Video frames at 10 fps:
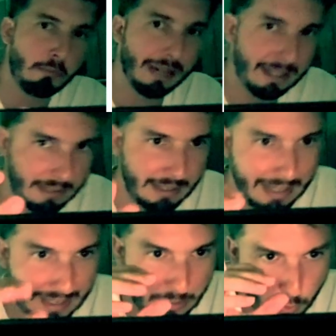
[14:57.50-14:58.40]
but
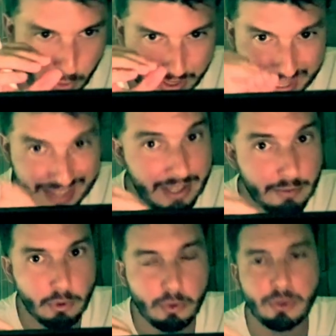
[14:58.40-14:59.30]
within the
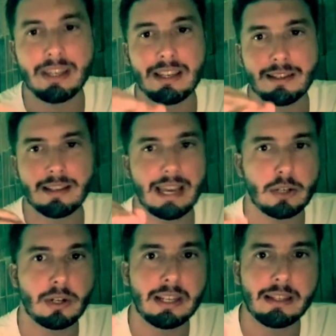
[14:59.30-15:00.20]
root is
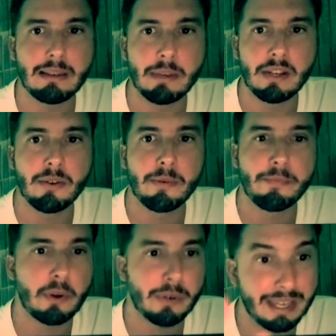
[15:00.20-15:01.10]
actually in the middle
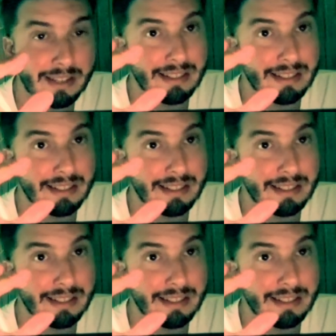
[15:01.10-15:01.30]
okay